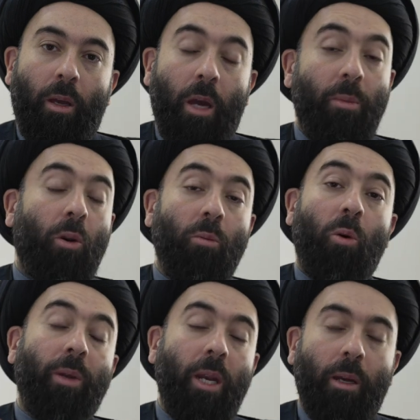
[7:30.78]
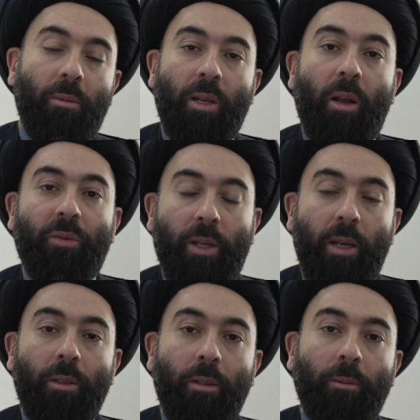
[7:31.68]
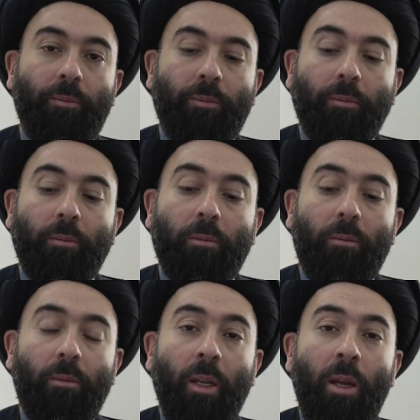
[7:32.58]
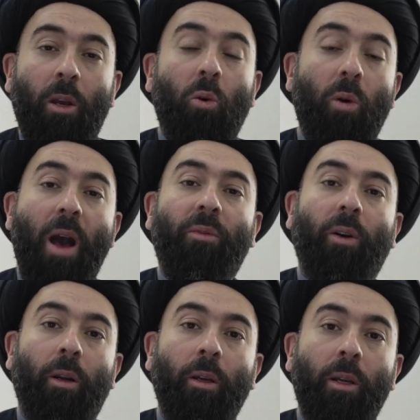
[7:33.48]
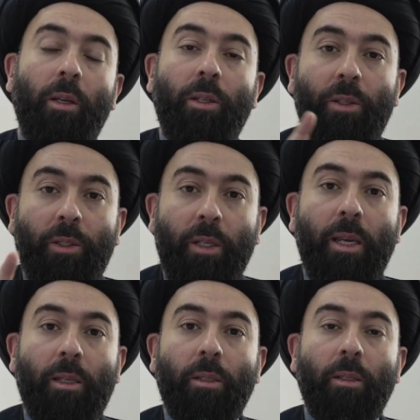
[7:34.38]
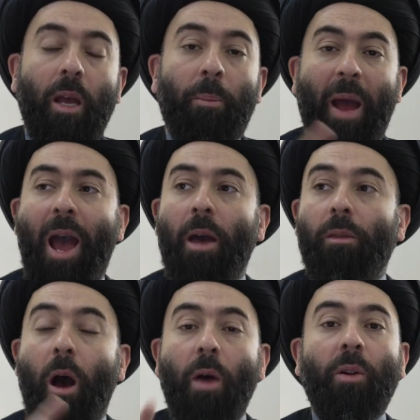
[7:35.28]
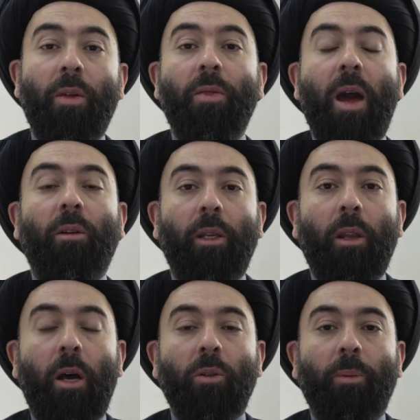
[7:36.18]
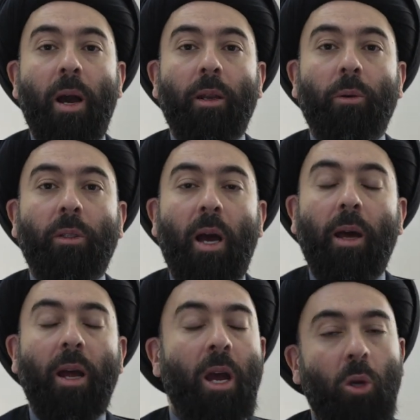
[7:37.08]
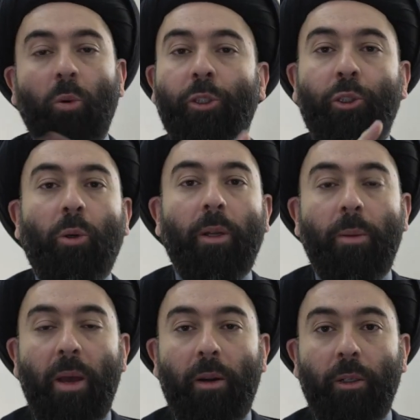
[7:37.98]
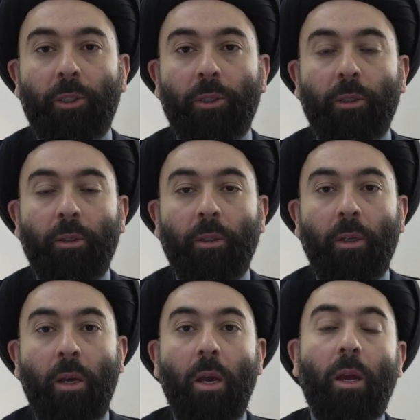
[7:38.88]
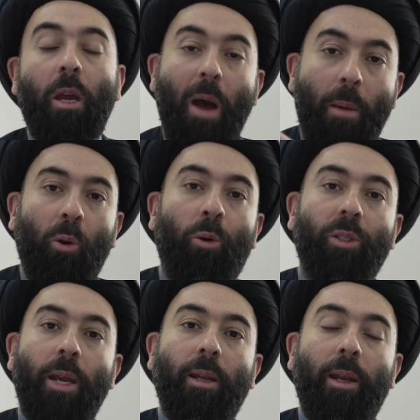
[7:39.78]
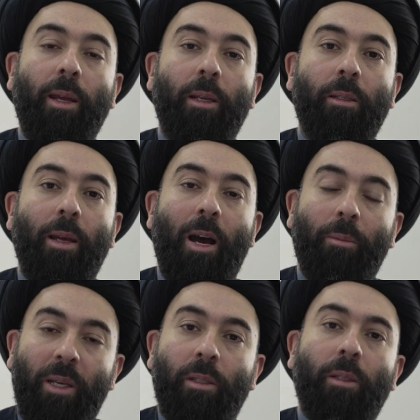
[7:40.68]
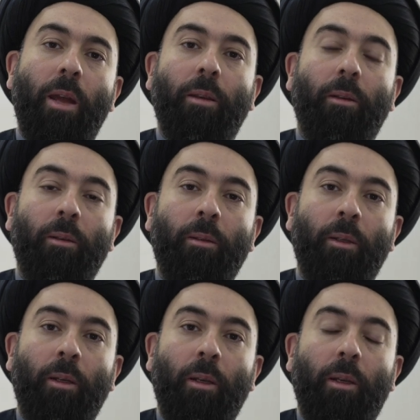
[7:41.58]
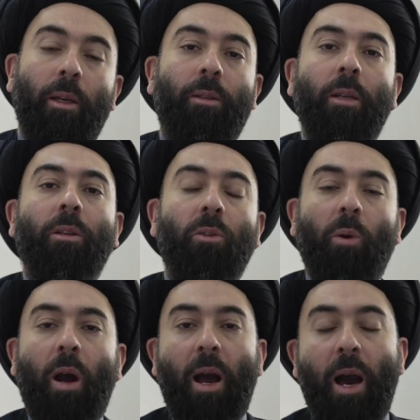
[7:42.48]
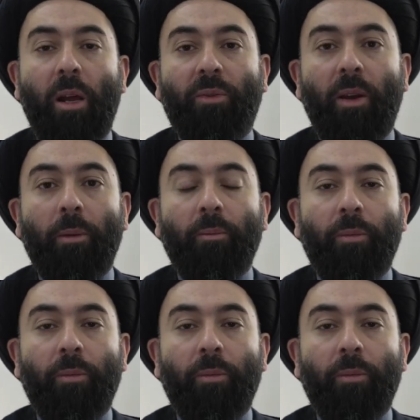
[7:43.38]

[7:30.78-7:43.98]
Amir al Mu'mineen himself says, Whoever seeks a path other than that of Allah subhanahu wa ta'ala will surely perish. Imam al Hussein alayhi salam, his son, he says in Dua Arafah,